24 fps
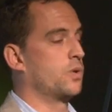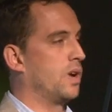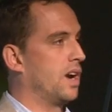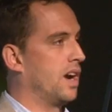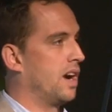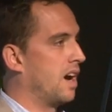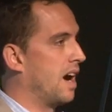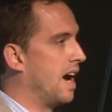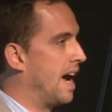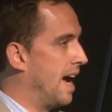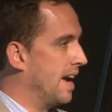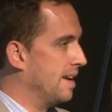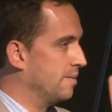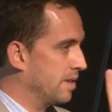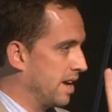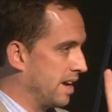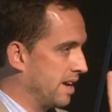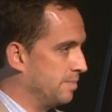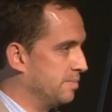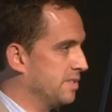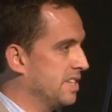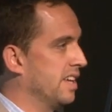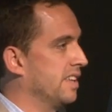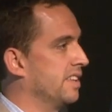Square. I,
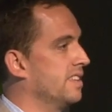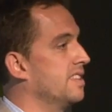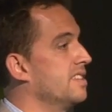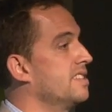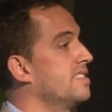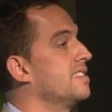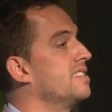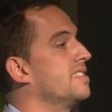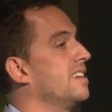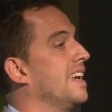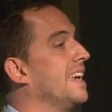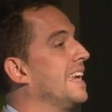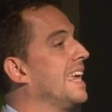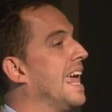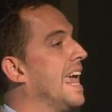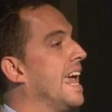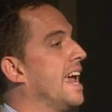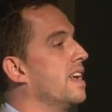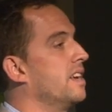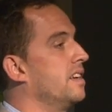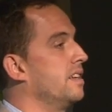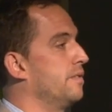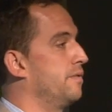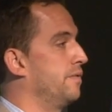I am telling you, this is a
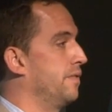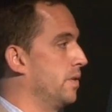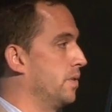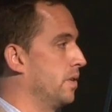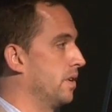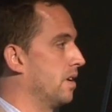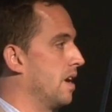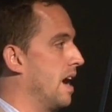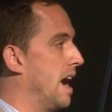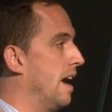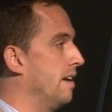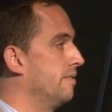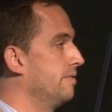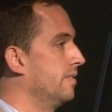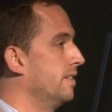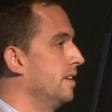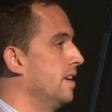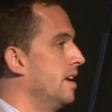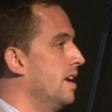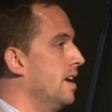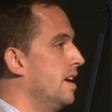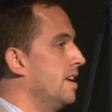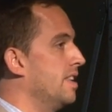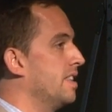candid photograph.
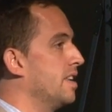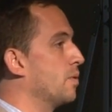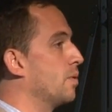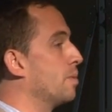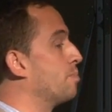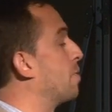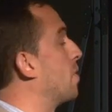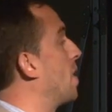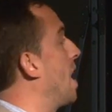There were